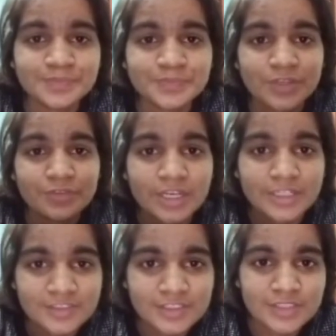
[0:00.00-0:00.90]
We are
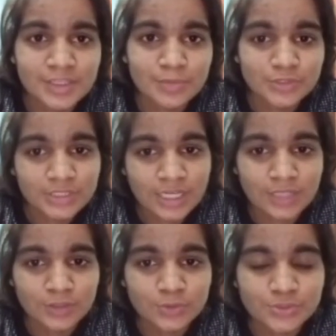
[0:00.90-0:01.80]
discussing about the
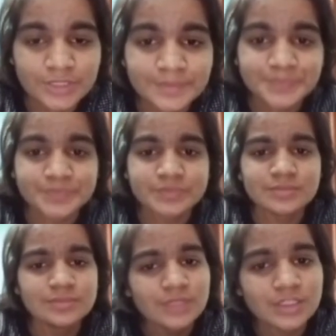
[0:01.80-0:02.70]
conclusion.
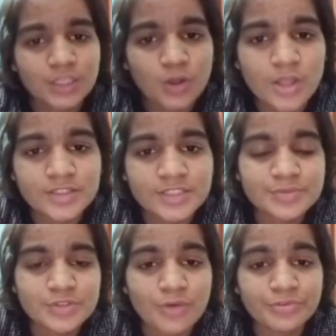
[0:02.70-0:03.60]
The
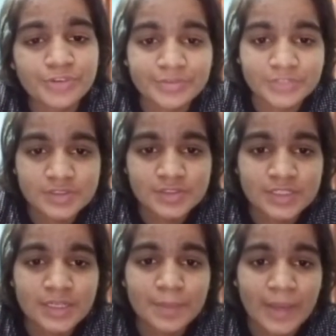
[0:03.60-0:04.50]
concepts of references
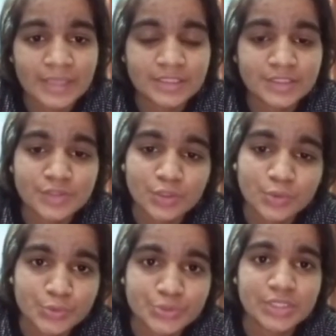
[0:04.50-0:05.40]
in a Python is a
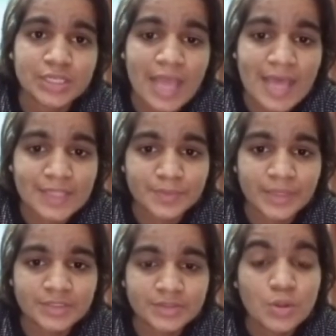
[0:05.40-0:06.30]
crucial
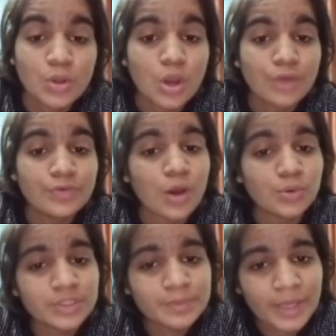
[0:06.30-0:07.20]
aspects of how
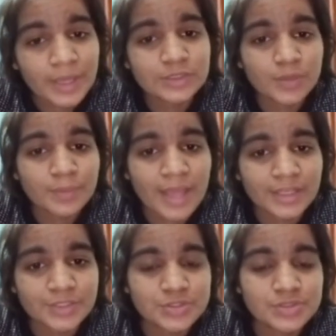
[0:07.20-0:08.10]
the Python
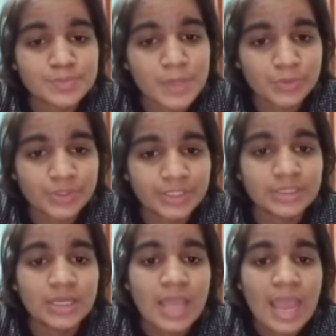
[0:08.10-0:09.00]
manages memory
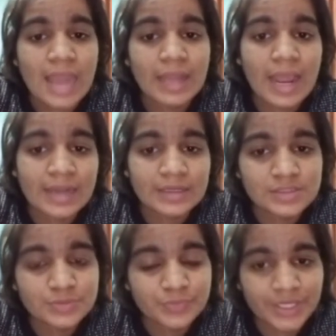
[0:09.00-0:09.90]
and
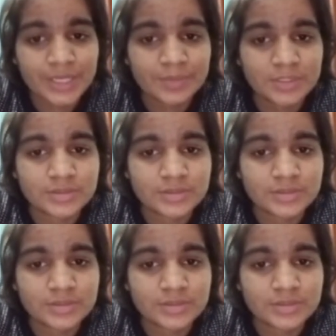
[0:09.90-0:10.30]
handles variables.